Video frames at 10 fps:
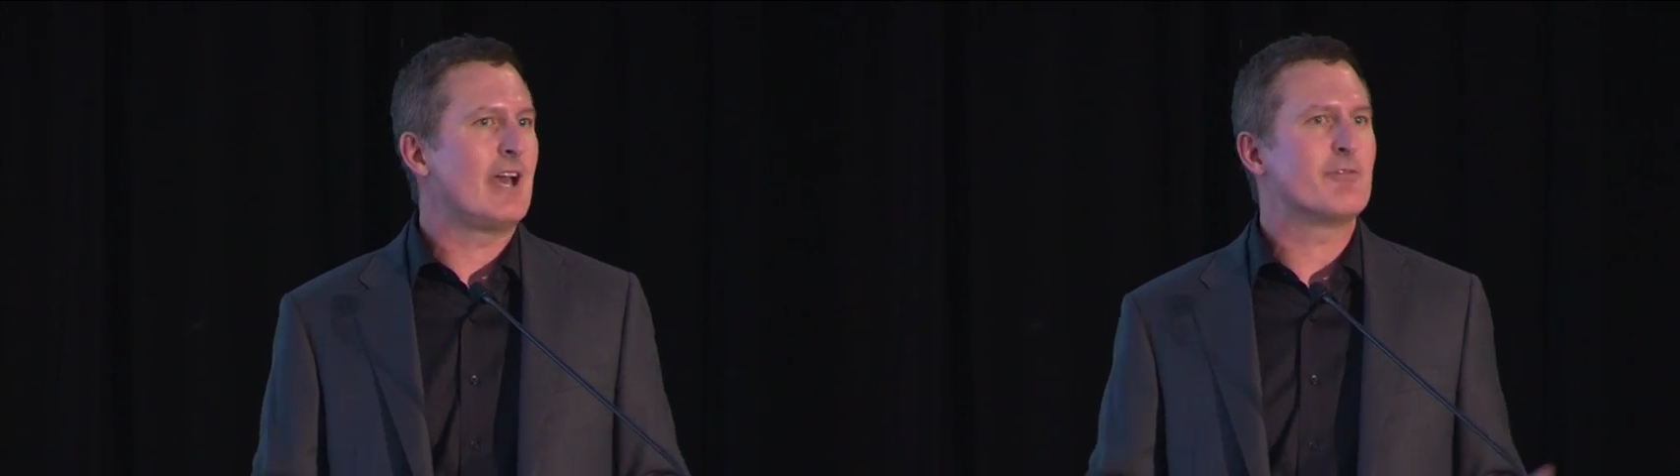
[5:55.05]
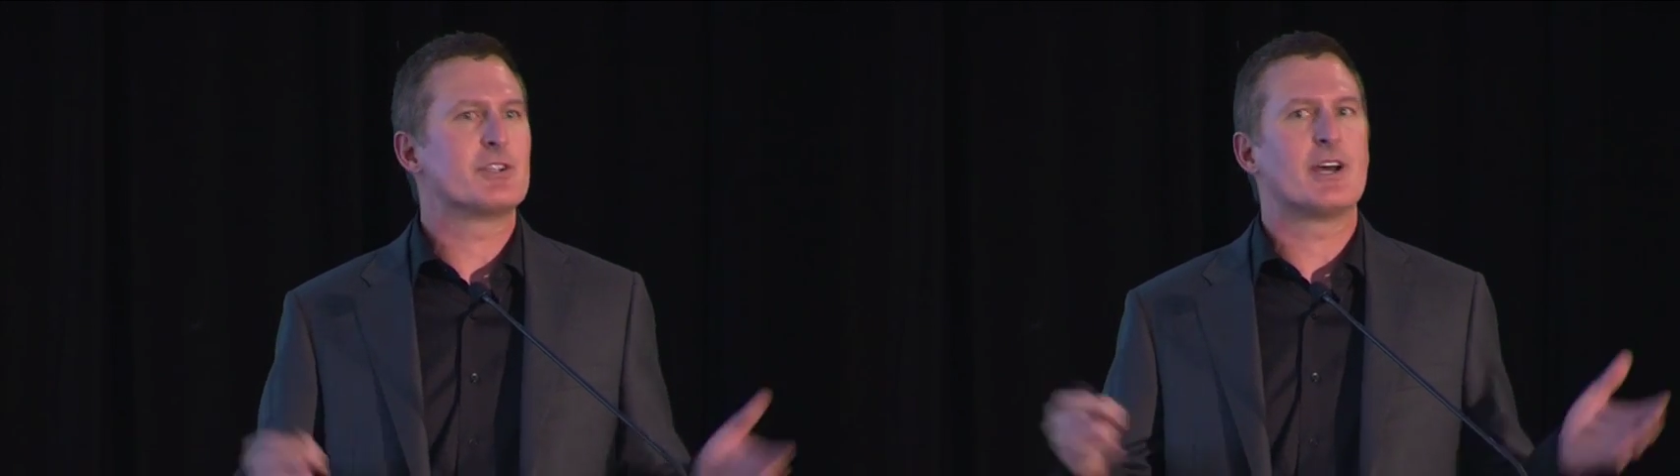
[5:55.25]

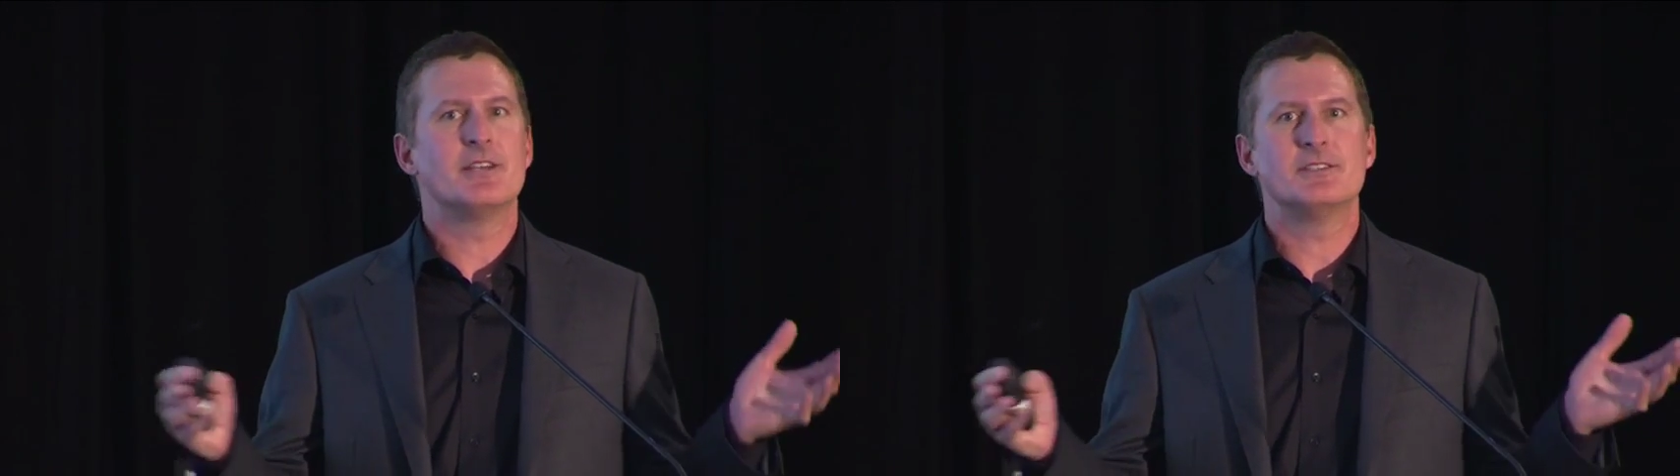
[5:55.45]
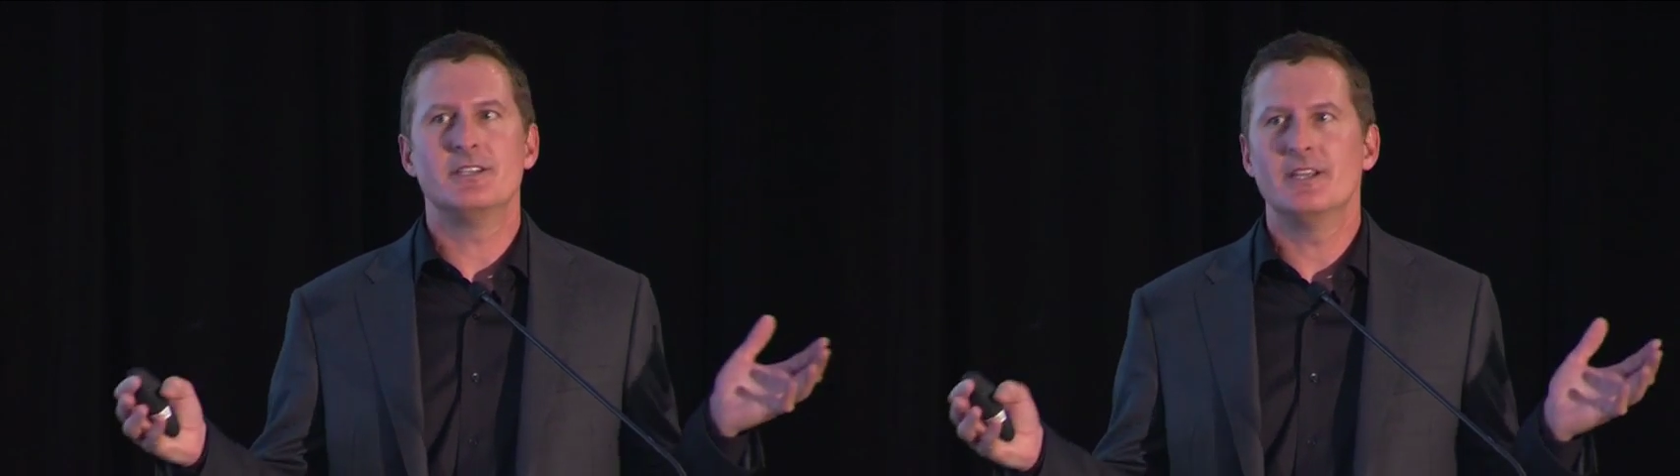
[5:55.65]

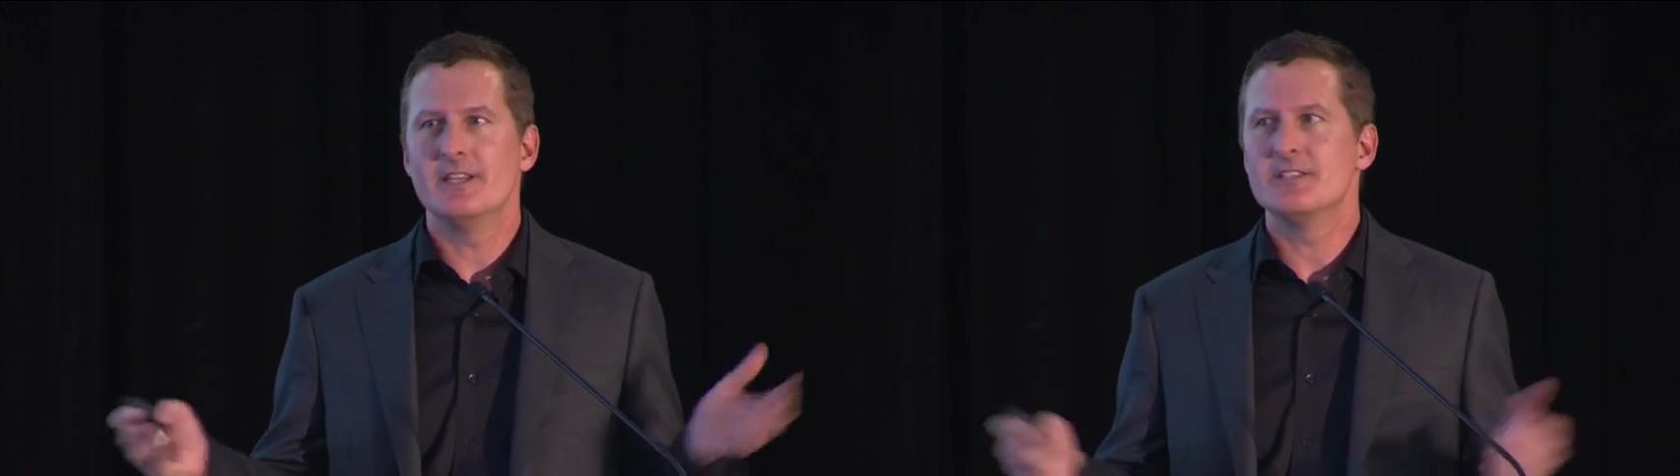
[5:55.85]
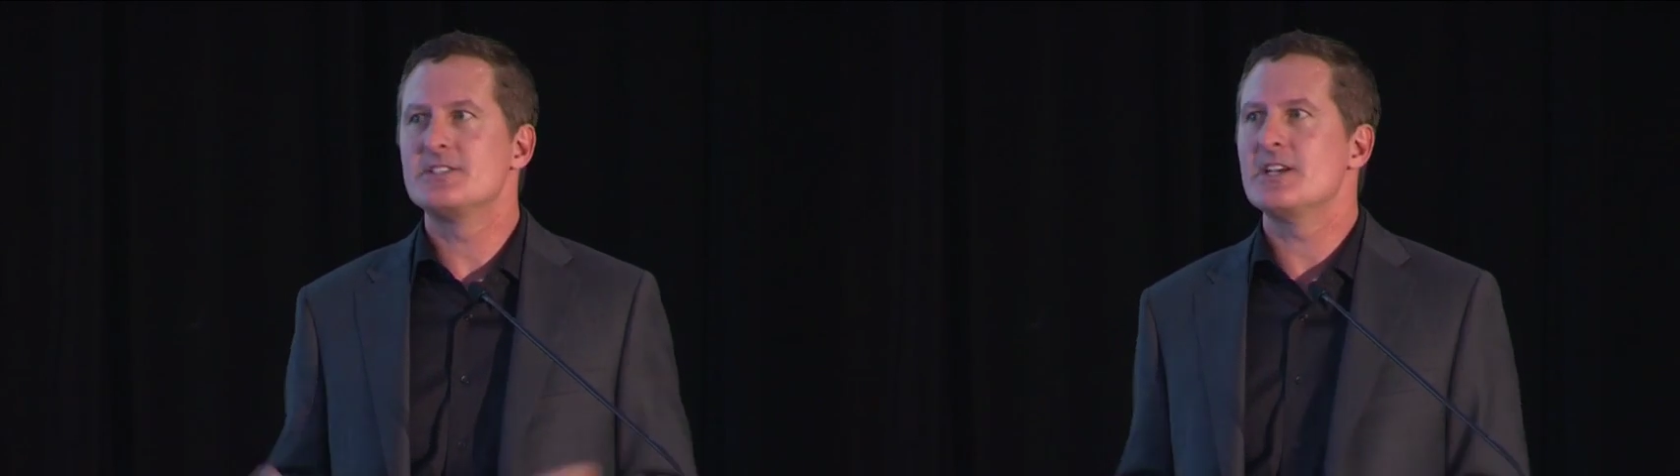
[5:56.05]
advertising,
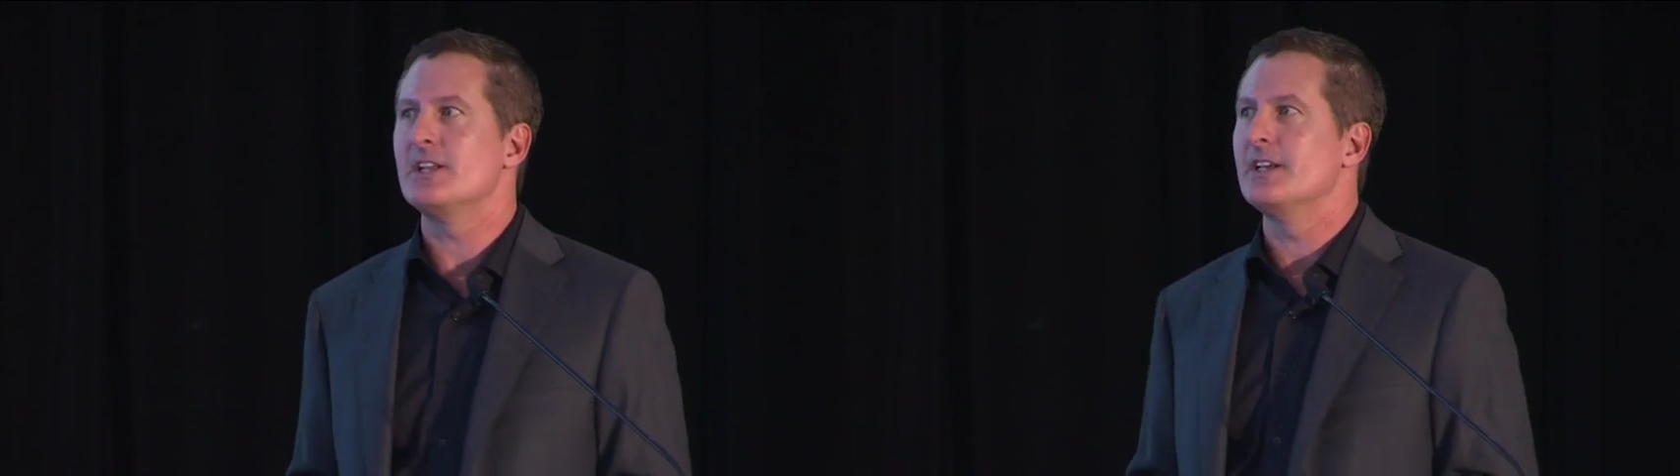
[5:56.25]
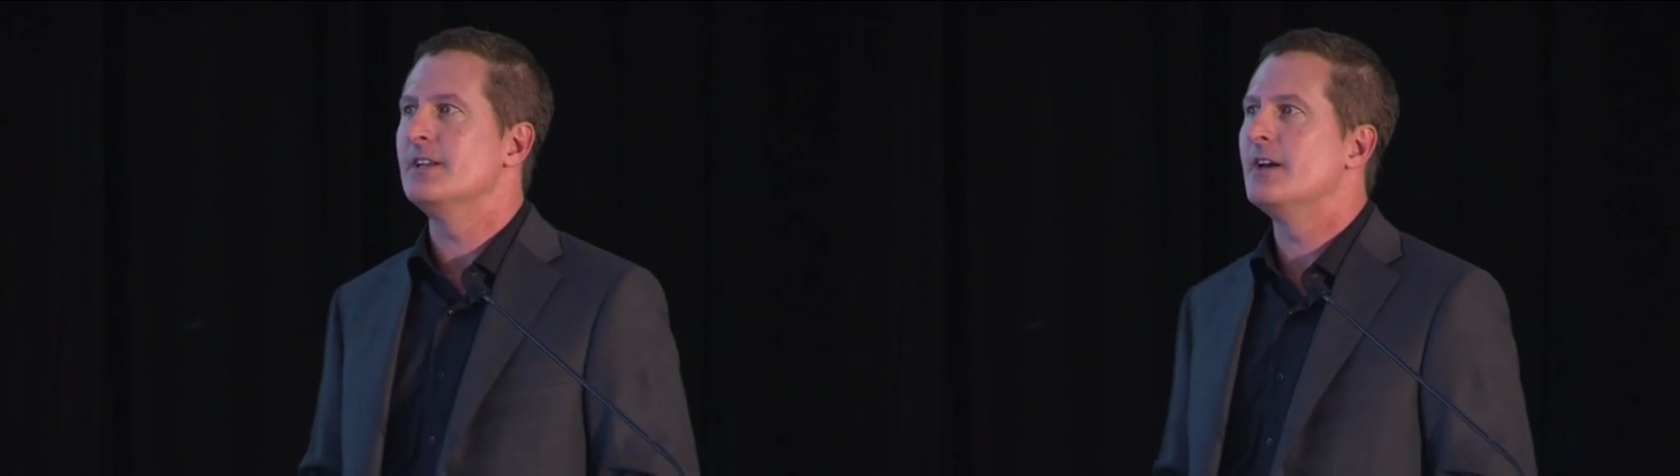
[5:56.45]
and
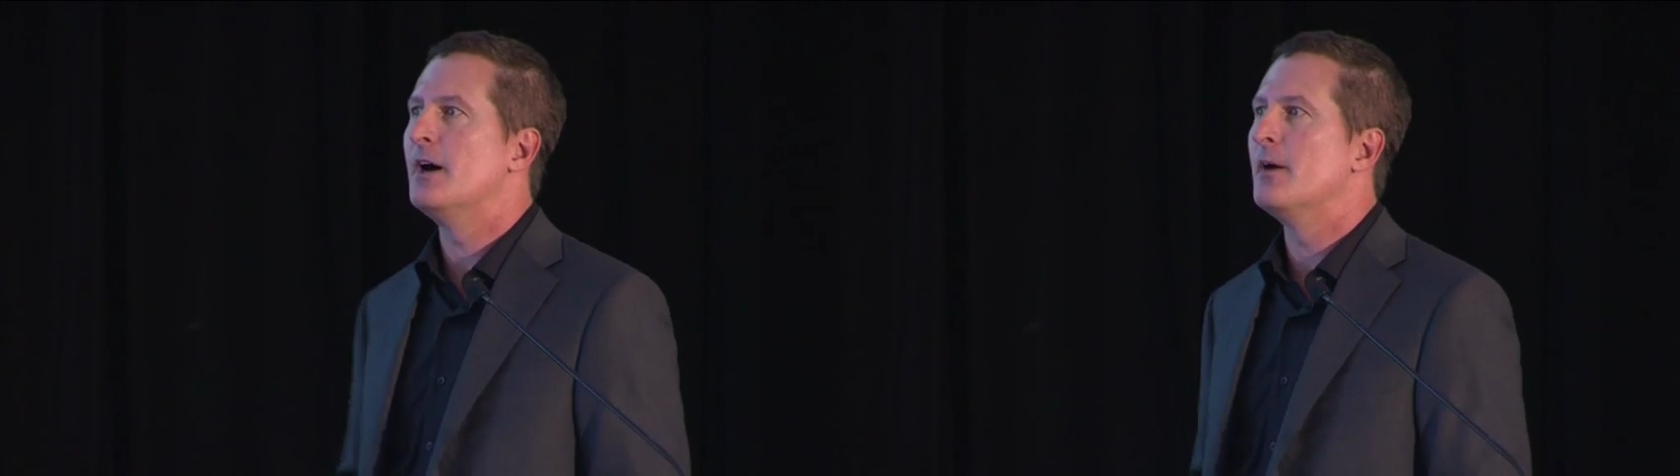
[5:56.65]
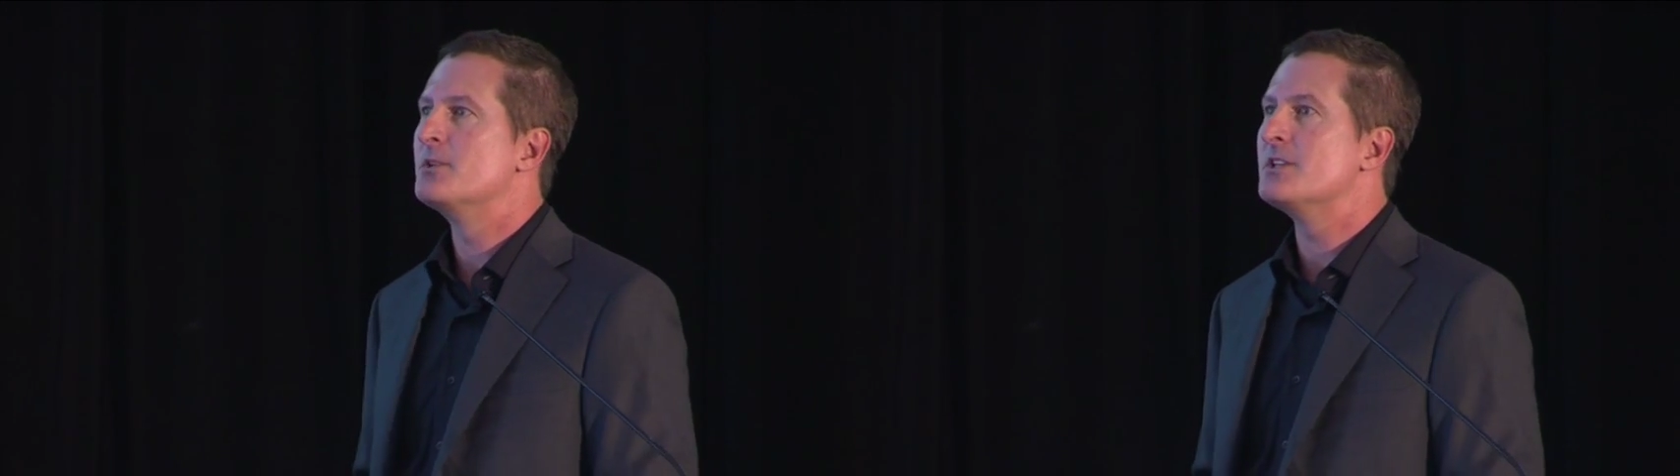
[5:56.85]
selling
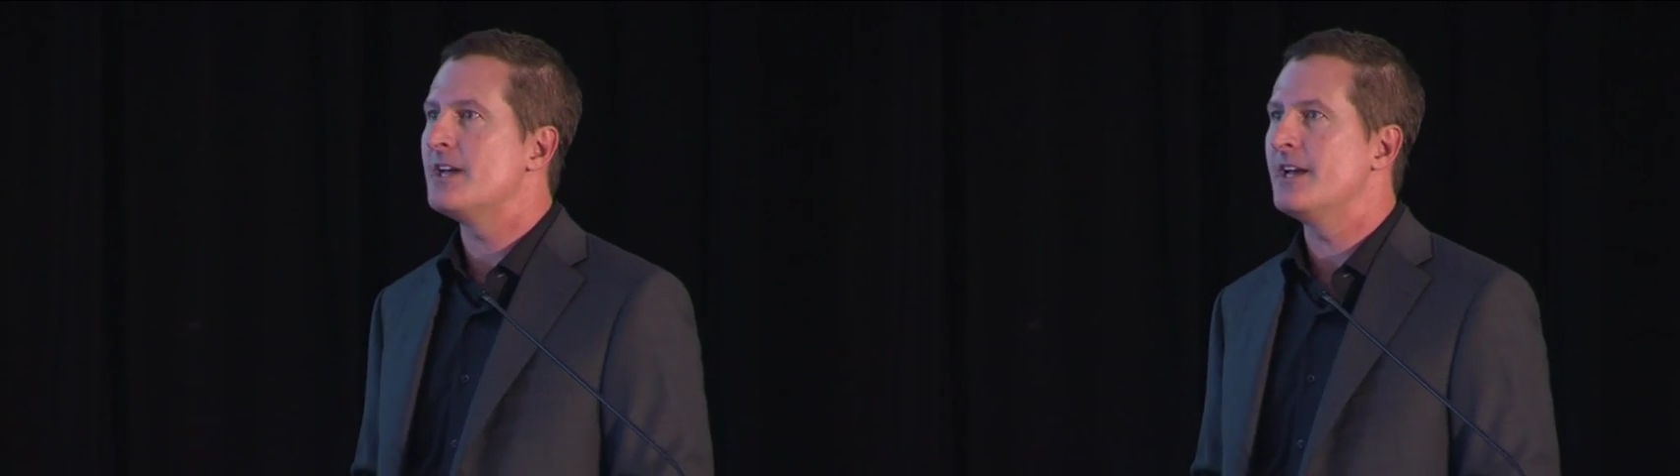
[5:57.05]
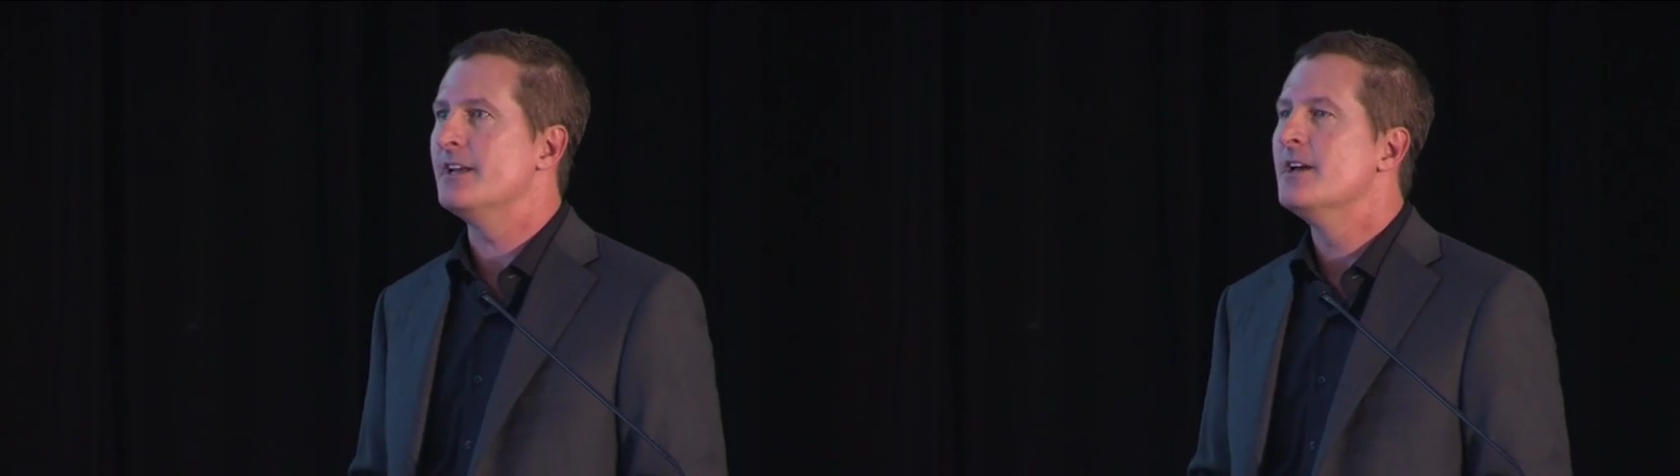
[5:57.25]

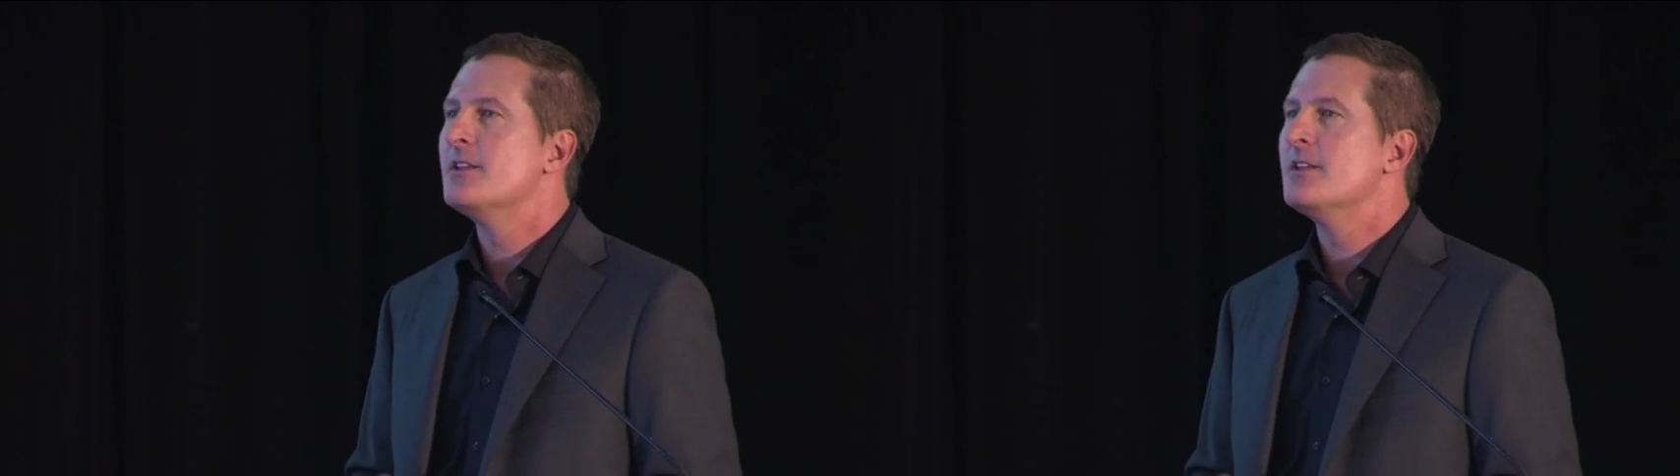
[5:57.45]
today.